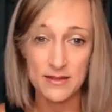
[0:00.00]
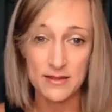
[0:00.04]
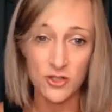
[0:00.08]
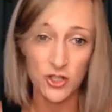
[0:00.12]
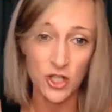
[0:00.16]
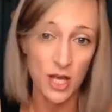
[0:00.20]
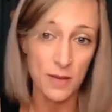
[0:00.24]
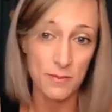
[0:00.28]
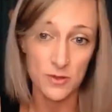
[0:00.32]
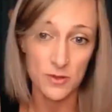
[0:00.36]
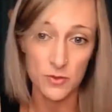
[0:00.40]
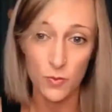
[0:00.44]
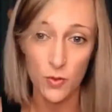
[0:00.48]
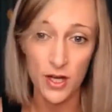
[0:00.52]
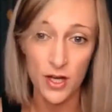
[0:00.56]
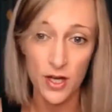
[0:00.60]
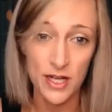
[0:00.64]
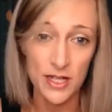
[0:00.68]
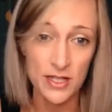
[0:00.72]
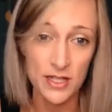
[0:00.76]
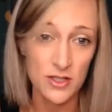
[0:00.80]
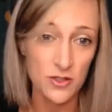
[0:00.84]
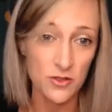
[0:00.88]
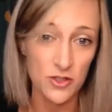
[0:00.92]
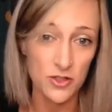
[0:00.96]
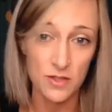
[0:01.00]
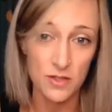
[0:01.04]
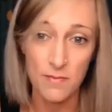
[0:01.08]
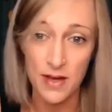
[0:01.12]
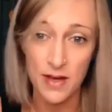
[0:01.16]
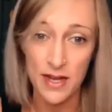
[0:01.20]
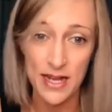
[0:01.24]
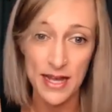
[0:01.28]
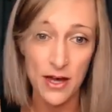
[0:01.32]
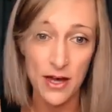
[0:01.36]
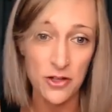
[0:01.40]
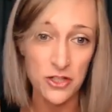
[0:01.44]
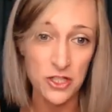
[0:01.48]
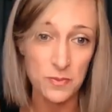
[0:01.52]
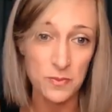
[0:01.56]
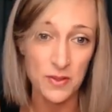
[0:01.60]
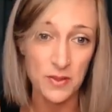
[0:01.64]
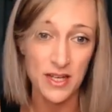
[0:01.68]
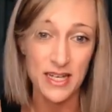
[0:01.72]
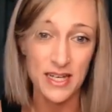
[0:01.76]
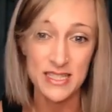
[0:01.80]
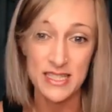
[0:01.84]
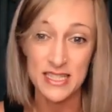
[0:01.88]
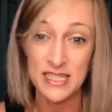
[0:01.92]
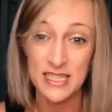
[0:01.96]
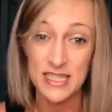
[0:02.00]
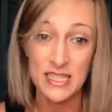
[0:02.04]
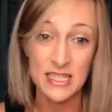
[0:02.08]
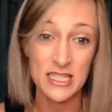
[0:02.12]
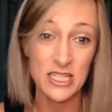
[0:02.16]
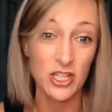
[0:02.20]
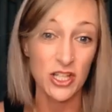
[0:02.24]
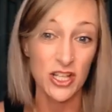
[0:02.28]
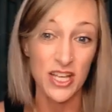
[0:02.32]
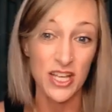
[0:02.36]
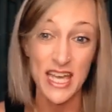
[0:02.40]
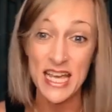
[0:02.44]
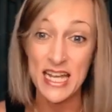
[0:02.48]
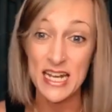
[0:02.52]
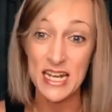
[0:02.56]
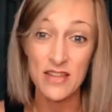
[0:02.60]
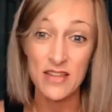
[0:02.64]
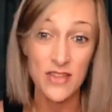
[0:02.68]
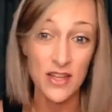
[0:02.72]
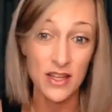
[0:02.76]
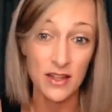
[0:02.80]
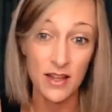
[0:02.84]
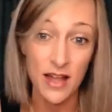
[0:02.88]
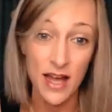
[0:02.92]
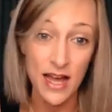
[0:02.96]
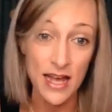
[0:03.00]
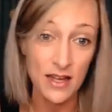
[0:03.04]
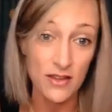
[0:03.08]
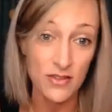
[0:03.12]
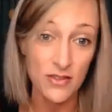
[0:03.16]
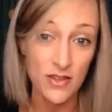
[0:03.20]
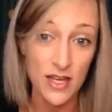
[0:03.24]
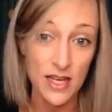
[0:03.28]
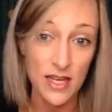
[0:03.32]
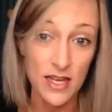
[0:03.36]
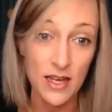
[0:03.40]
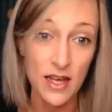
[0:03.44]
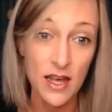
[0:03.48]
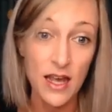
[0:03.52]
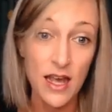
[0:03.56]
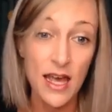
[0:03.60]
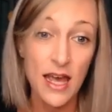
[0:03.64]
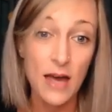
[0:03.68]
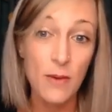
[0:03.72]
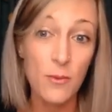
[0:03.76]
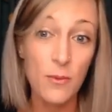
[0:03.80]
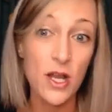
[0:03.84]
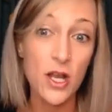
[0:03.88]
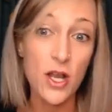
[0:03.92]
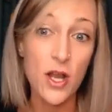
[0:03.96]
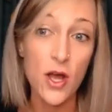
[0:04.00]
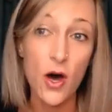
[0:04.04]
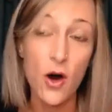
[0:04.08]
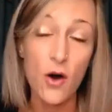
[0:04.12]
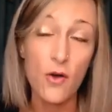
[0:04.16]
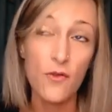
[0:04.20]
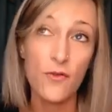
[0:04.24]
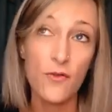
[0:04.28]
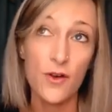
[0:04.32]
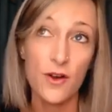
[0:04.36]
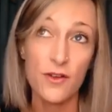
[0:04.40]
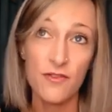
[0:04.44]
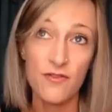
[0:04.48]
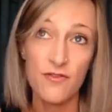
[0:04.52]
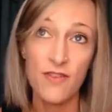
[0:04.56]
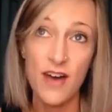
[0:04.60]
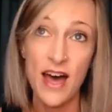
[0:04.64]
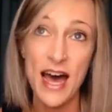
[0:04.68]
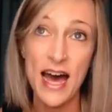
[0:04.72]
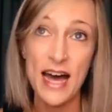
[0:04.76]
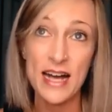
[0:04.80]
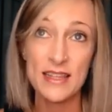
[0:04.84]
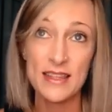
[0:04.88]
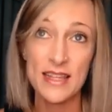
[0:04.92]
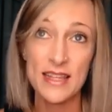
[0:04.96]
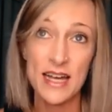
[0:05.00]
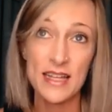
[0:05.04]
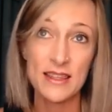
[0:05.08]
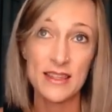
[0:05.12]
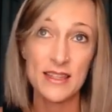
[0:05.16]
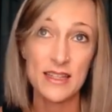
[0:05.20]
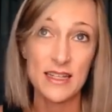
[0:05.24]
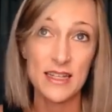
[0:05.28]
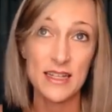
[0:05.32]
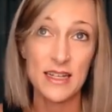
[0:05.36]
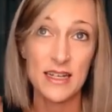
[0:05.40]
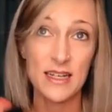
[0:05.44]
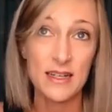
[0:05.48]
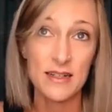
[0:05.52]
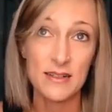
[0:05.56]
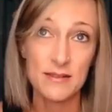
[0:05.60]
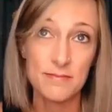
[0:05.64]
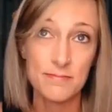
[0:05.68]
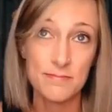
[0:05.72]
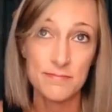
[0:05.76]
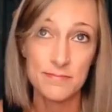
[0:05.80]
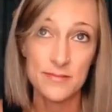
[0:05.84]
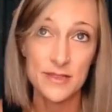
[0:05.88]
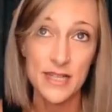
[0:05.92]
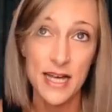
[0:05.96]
James Woods or somebody else, because it doesn't look anything like and we know for a fact that the